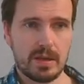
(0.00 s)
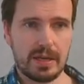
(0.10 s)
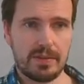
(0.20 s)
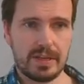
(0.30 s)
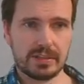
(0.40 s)

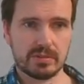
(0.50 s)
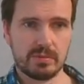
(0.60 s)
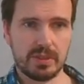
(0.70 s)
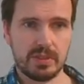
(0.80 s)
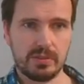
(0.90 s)
And that's what
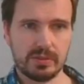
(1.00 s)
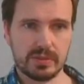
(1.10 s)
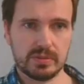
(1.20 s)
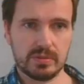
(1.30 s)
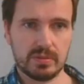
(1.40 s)
we use.
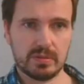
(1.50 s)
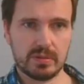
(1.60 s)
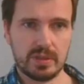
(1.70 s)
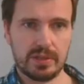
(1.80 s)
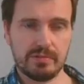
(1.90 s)

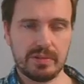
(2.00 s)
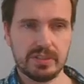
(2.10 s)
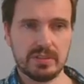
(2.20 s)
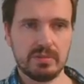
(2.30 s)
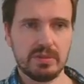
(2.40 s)
Now, the
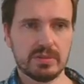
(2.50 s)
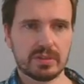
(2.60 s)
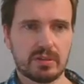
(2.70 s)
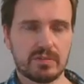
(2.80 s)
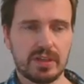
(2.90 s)
reason we use
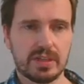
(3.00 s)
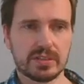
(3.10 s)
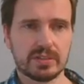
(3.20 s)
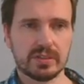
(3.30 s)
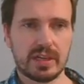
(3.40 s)

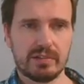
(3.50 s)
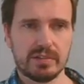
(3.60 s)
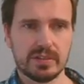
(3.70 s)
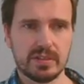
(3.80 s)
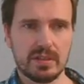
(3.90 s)
conventional
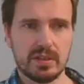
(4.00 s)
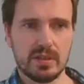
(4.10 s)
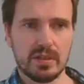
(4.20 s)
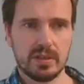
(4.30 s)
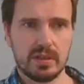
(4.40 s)
current
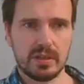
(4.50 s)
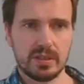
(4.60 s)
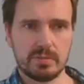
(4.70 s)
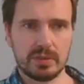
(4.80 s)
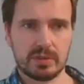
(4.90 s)
is
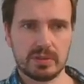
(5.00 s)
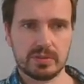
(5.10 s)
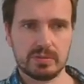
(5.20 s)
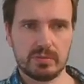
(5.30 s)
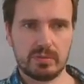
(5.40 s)

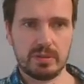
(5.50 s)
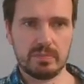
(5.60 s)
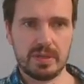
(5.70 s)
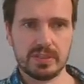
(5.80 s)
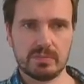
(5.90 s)
because when
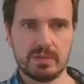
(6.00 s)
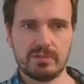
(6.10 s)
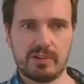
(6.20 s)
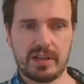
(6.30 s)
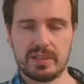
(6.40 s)
Benjamin
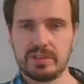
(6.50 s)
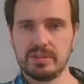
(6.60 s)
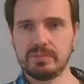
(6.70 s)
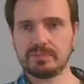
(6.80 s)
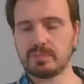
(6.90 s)

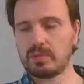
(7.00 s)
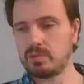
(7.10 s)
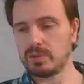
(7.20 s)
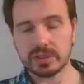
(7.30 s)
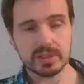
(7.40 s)
Franklin
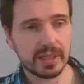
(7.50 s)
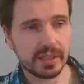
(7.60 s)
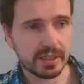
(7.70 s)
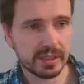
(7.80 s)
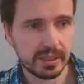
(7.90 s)
was
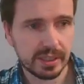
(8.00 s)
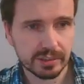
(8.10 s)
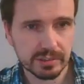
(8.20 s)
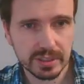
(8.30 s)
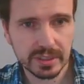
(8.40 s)
studying
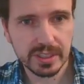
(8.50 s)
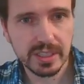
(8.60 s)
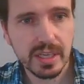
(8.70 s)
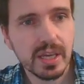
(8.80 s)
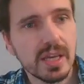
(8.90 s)

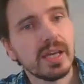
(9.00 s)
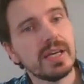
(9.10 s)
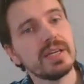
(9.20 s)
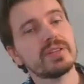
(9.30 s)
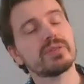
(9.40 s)
electricity,
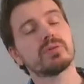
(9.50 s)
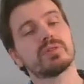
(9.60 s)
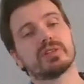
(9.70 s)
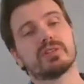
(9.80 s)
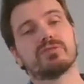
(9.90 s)
he thought
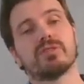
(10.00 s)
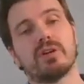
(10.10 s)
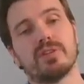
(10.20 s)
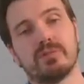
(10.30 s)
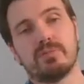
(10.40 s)
that
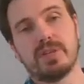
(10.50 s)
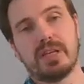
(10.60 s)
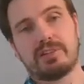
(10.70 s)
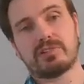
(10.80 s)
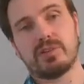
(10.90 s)
the
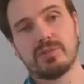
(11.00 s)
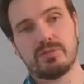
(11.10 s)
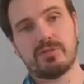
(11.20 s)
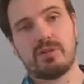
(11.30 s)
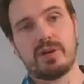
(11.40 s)
electrons are
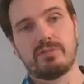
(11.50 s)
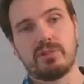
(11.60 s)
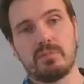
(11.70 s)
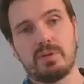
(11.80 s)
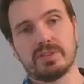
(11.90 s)
flowing
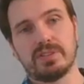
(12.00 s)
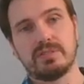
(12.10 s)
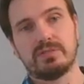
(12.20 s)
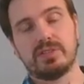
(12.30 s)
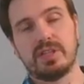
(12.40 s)
from
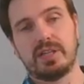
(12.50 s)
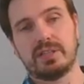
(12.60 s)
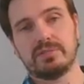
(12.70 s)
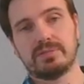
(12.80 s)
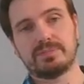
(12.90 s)
positive to
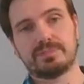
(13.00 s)
negative.